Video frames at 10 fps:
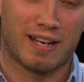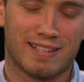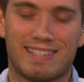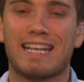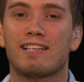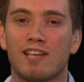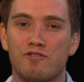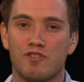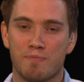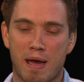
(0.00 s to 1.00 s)

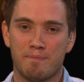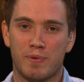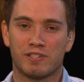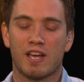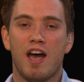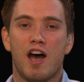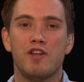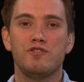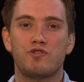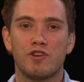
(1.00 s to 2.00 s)
600 members,
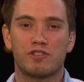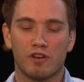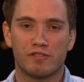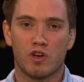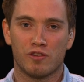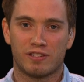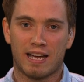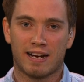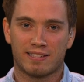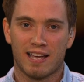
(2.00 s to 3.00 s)
hundreds of
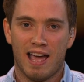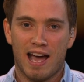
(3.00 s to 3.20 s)
contacts